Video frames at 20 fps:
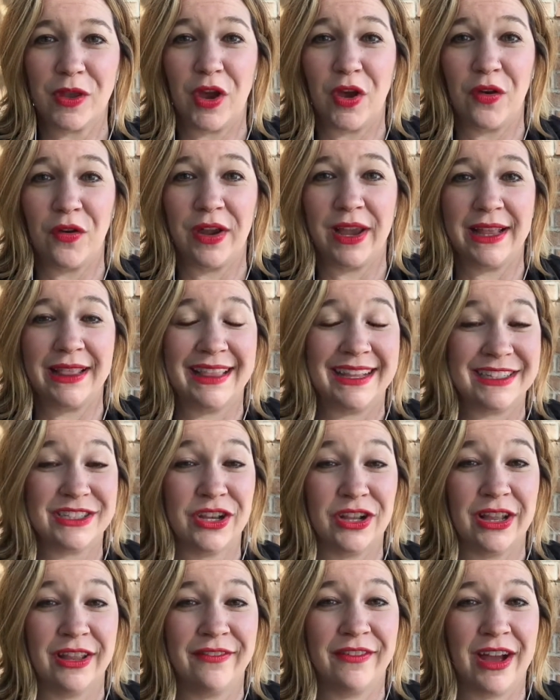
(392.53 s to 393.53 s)
All right, that's
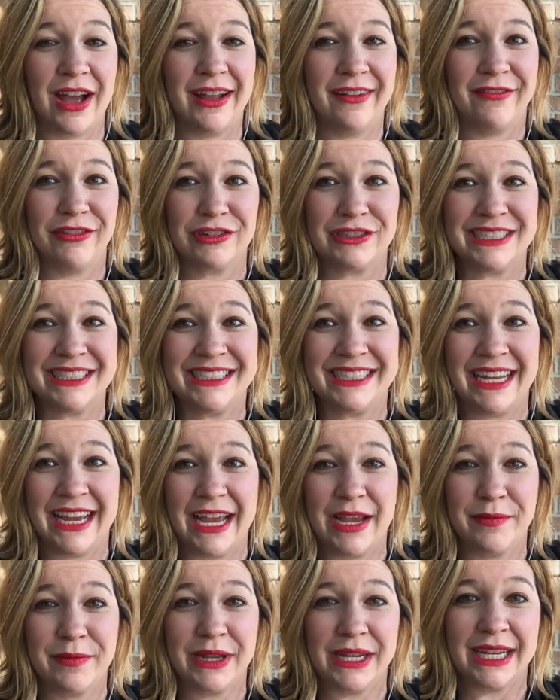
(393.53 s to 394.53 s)
all I've got for
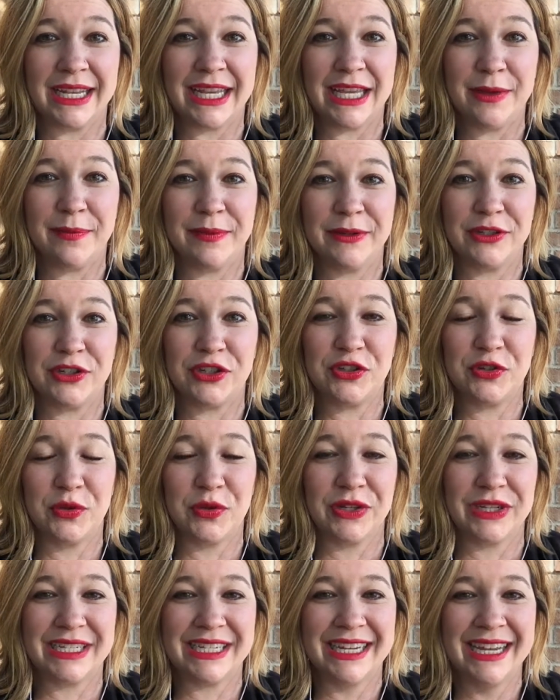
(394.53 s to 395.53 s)
today. I'm going to keep it
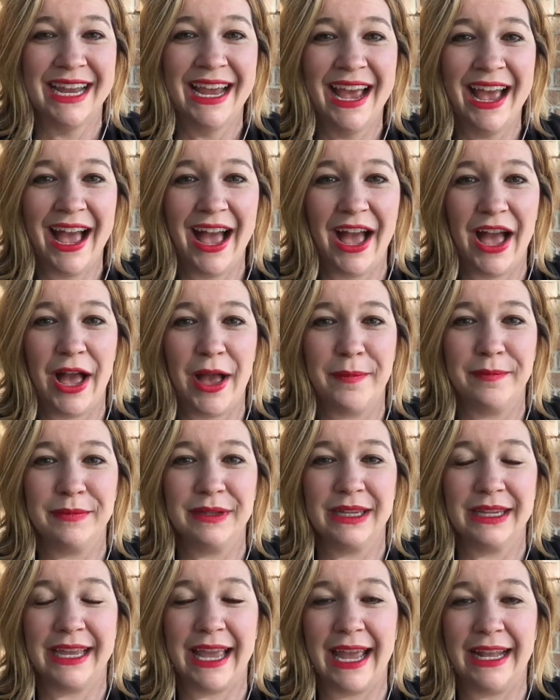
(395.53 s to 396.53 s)
short.
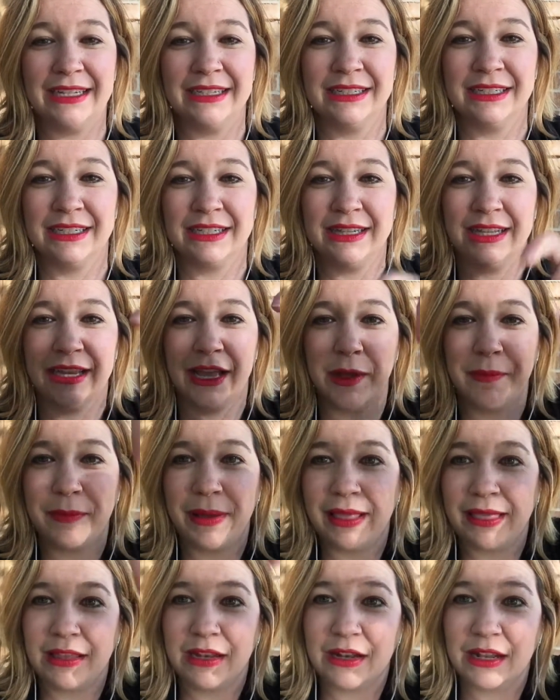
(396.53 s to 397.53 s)
Again, click on
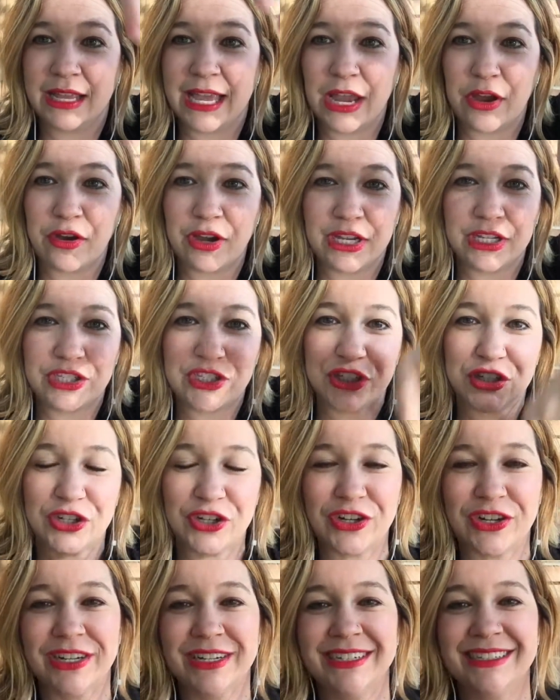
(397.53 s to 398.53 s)
my little
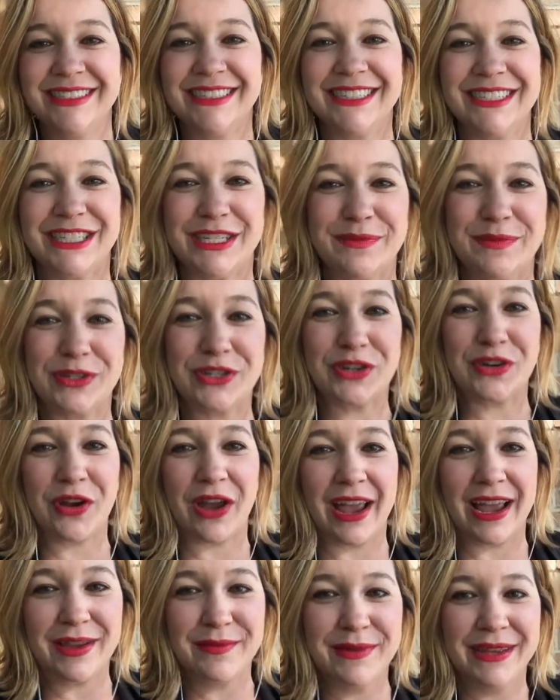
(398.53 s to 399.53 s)
caricature to
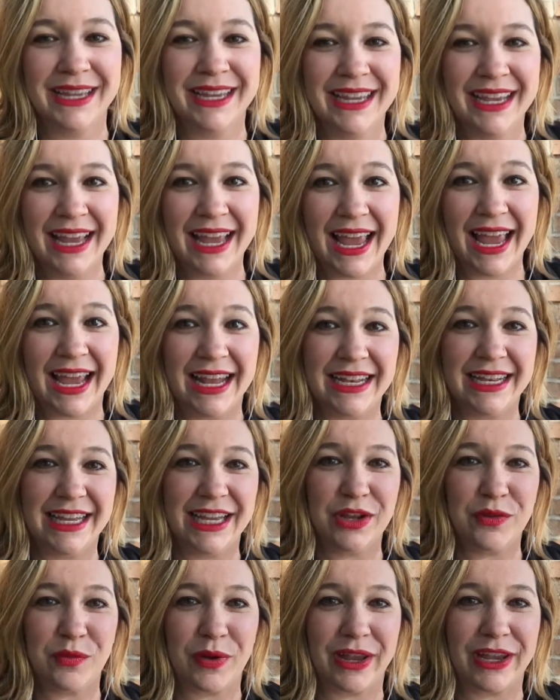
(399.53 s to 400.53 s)
subscribe and
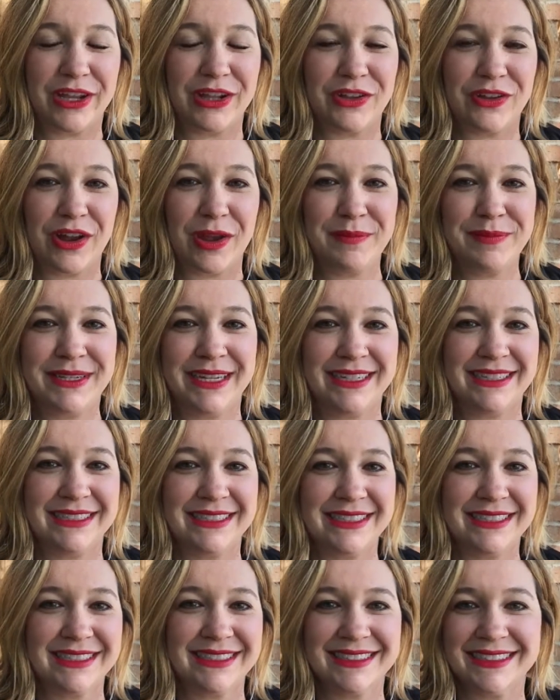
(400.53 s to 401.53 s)
get regular
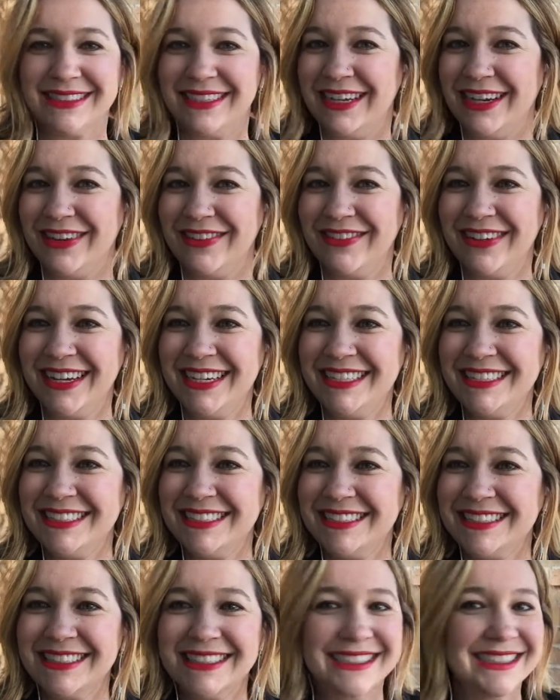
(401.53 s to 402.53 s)
updates. All right,
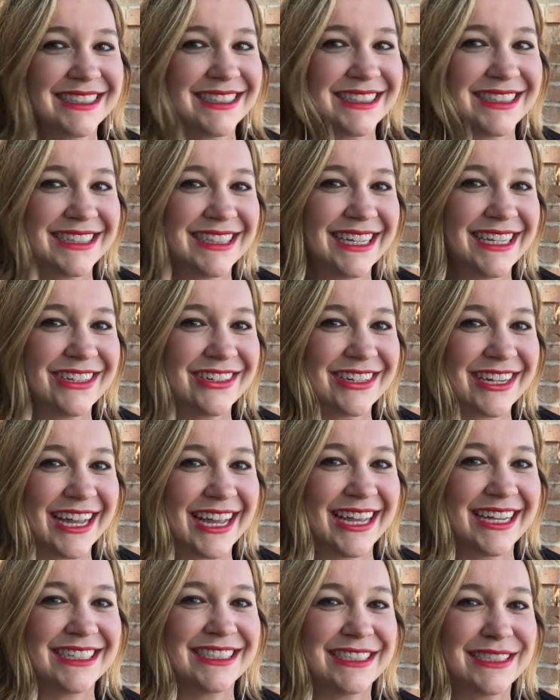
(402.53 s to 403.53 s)
later
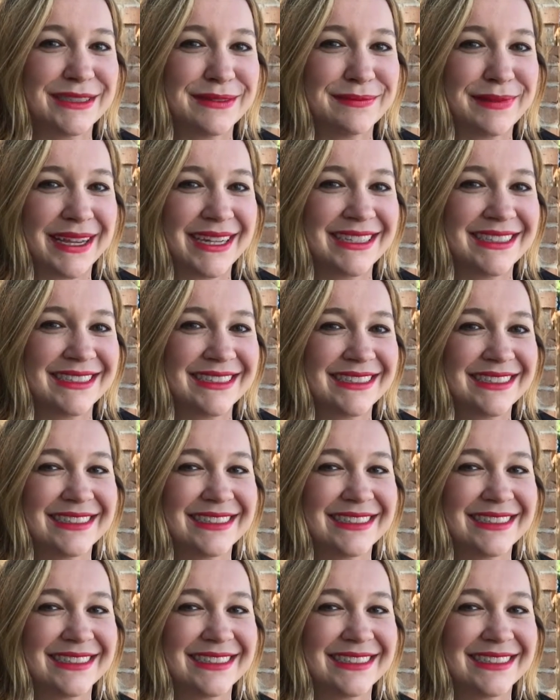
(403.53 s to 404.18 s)
guys, bye.